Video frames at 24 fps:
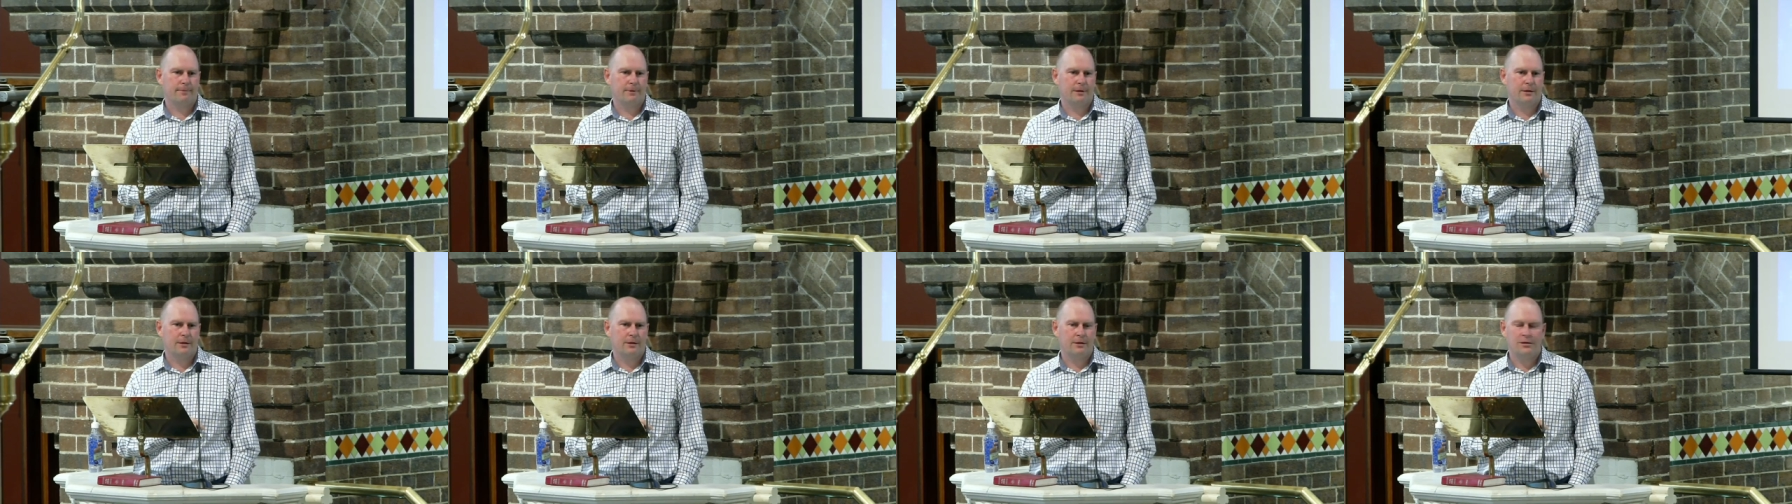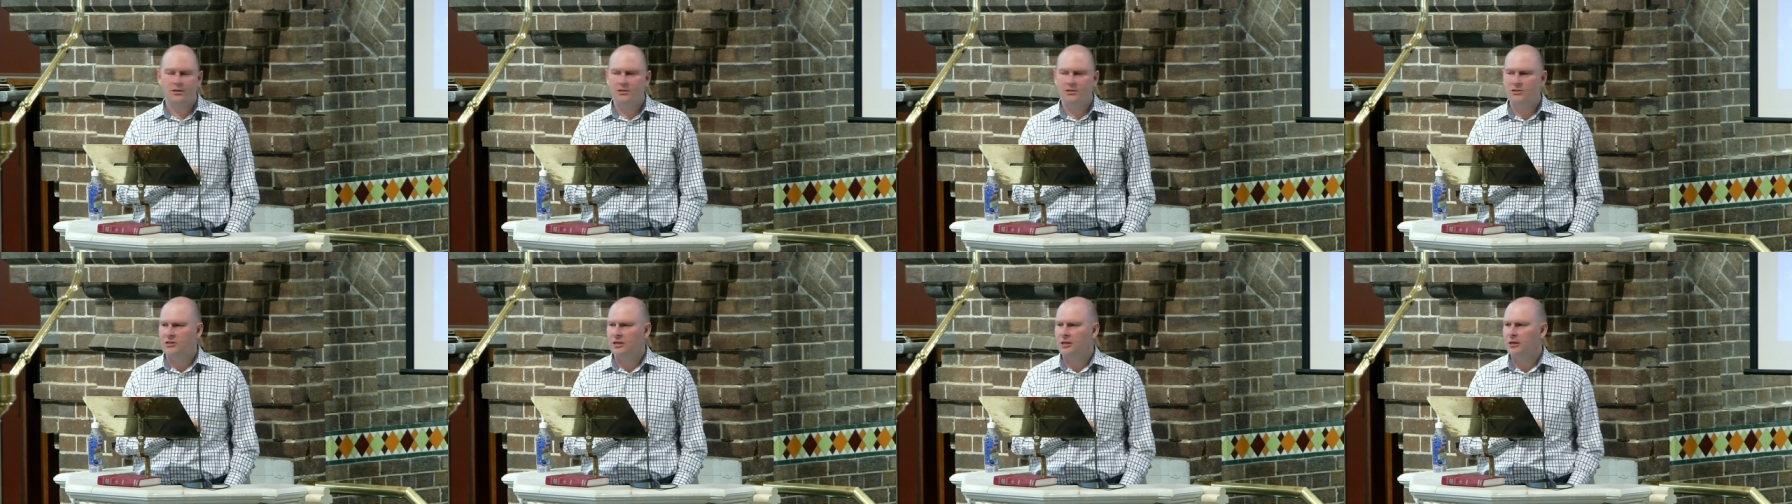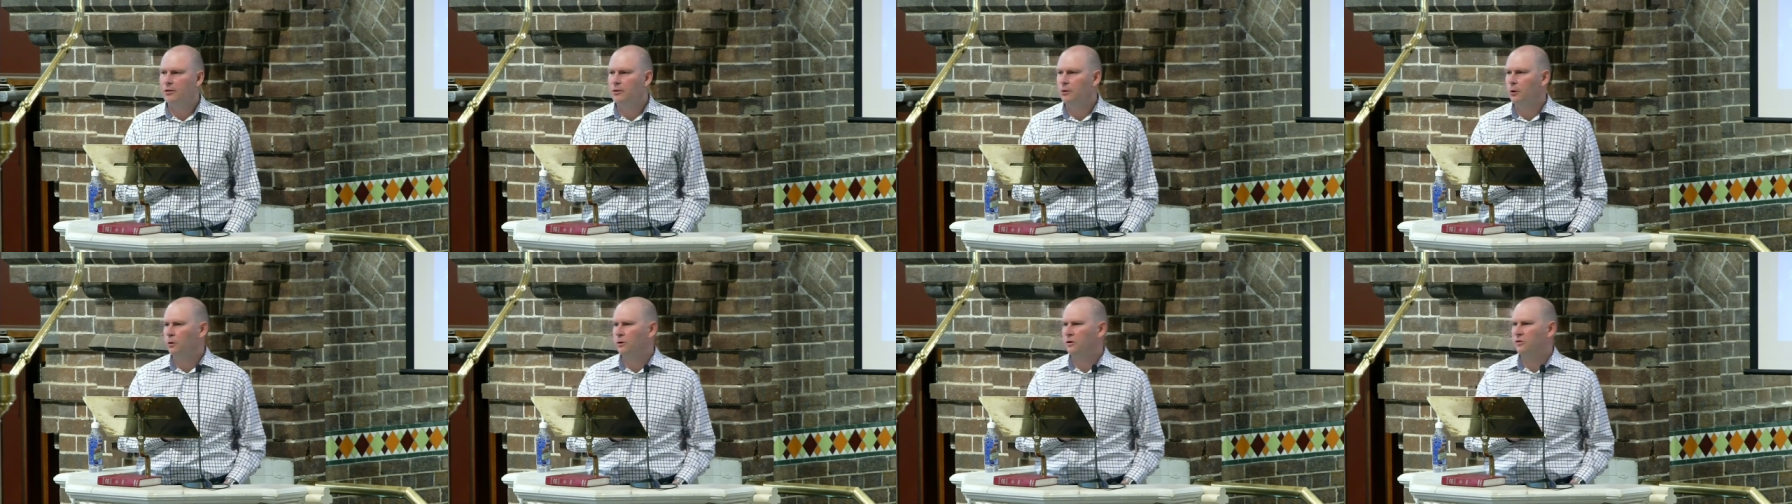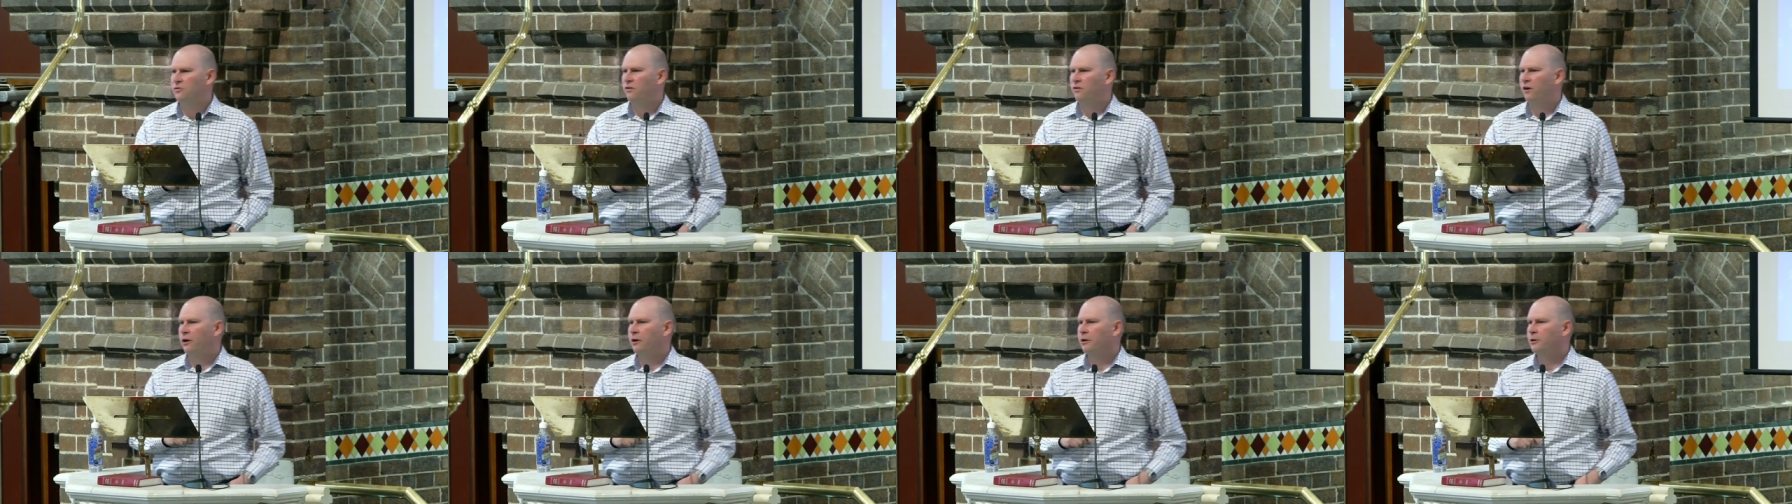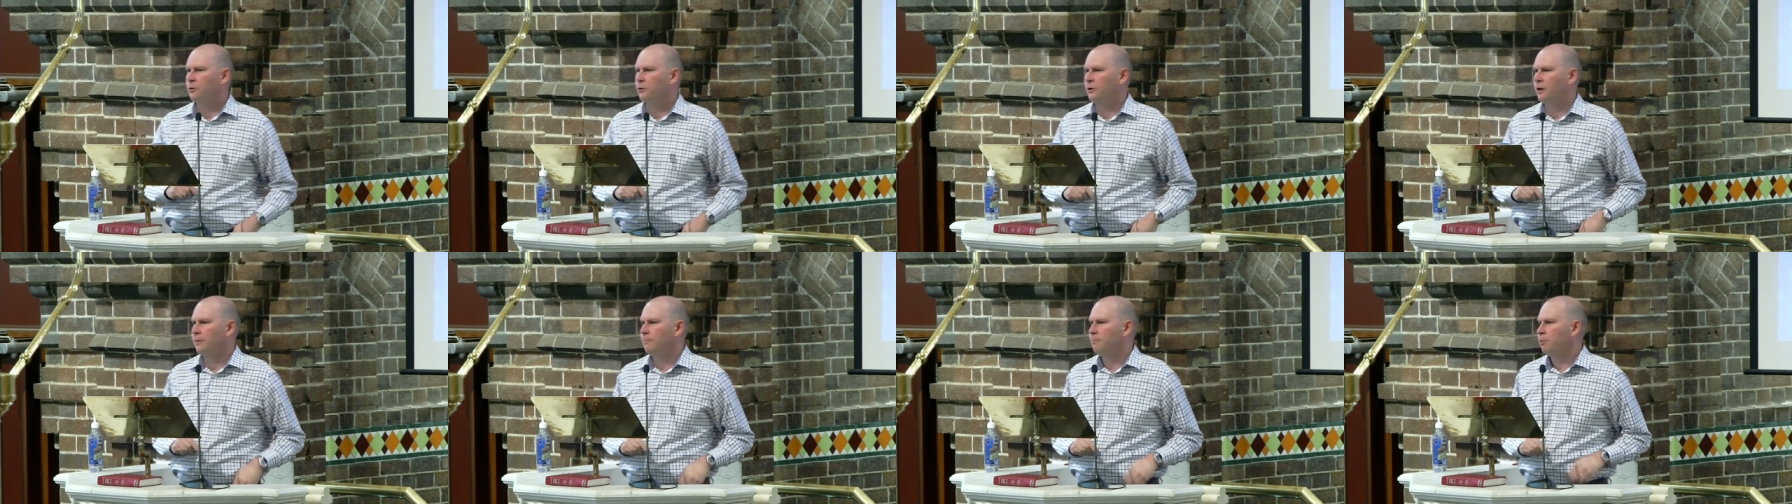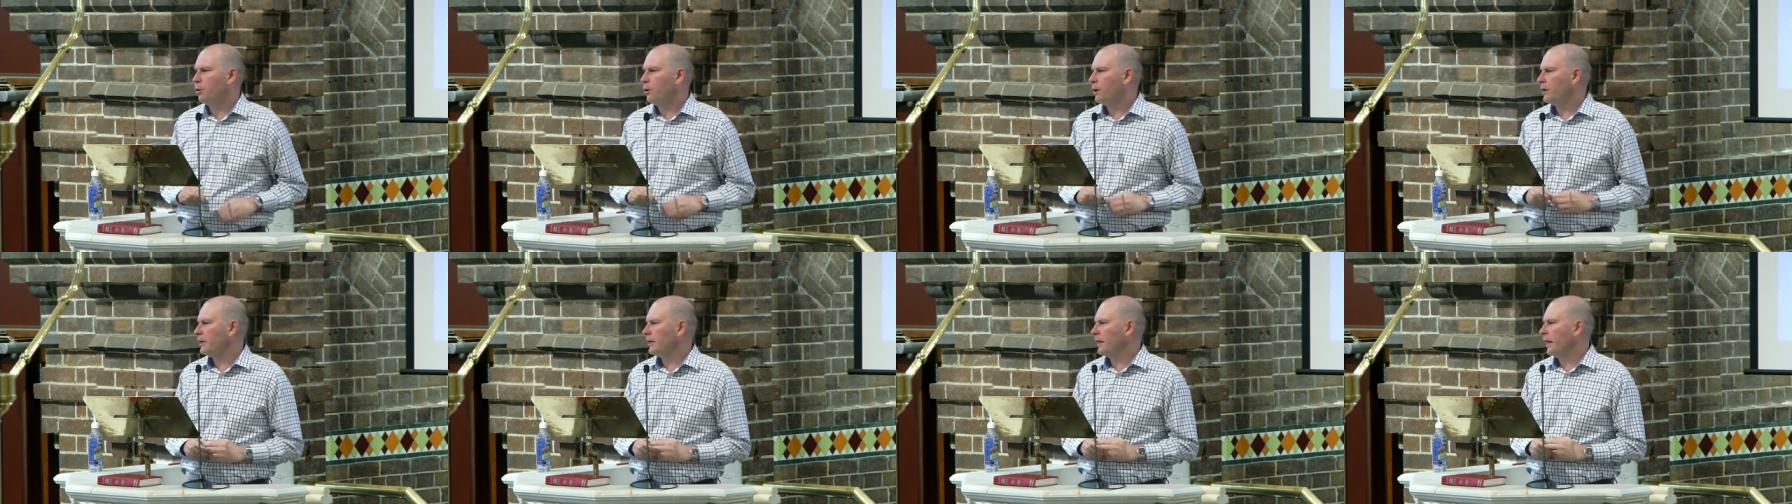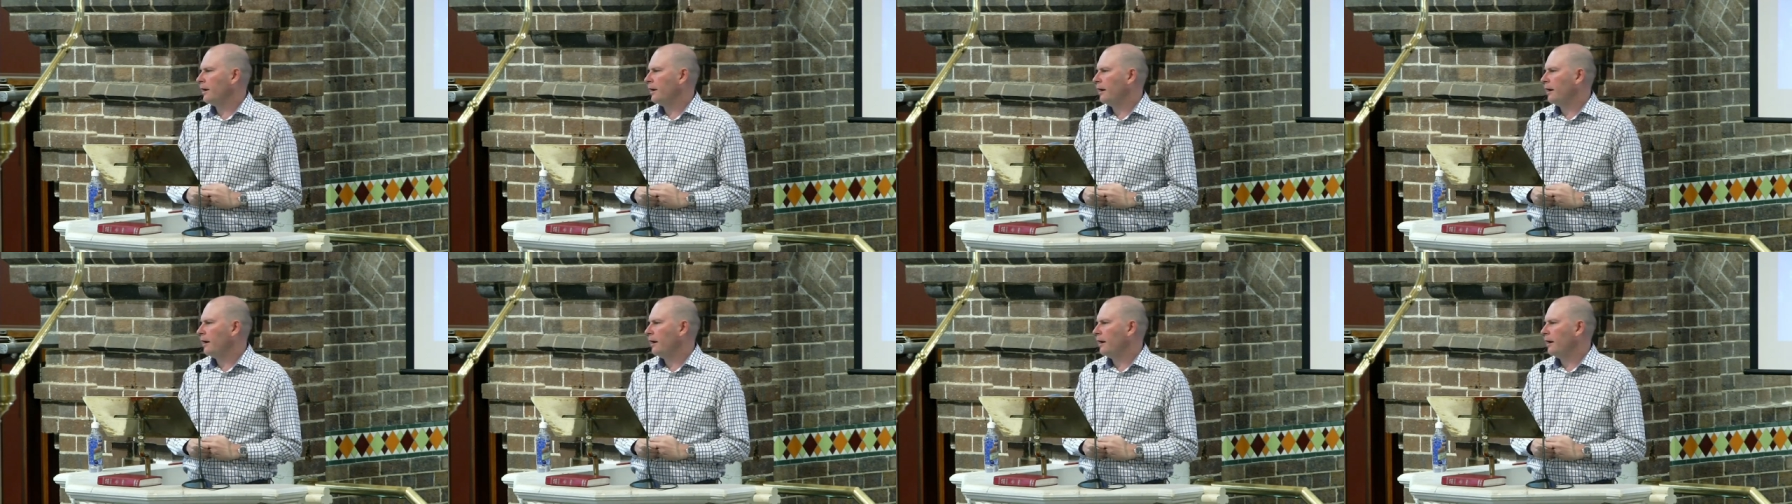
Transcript: You see, the law is very good at pointing out